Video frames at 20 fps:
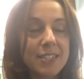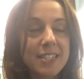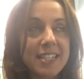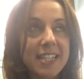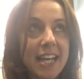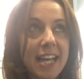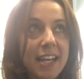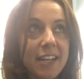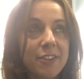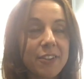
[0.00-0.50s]

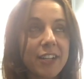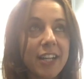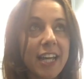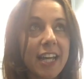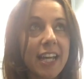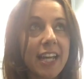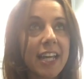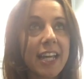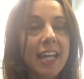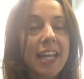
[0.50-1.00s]

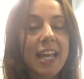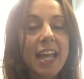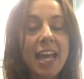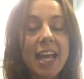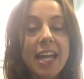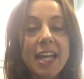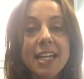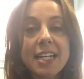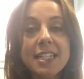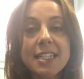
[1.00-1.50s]
Saturday,
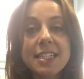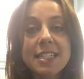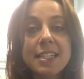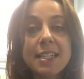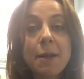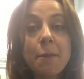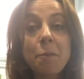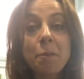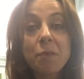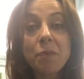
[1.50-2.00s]
and
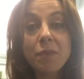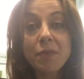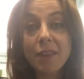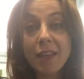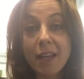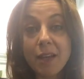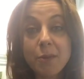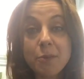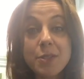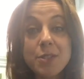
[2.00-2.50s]

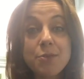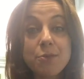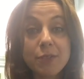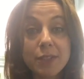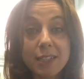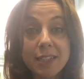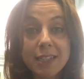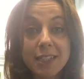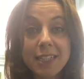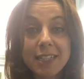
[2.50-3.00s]
that was
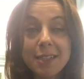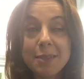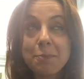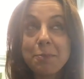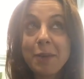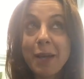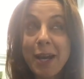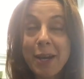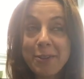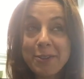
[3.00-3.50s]
really
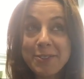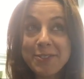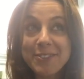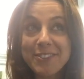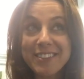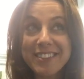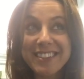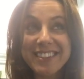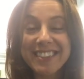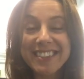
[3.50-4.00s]

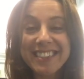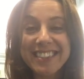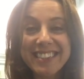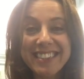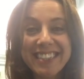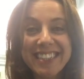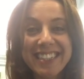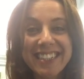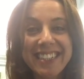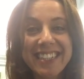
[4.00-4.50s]

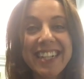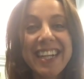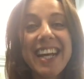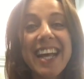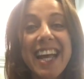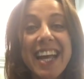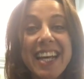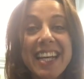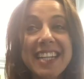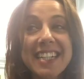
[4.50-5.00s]
powerful.
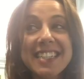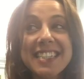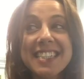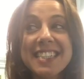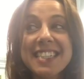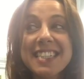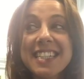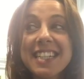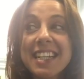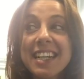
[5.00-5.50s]

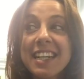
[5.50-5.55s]
And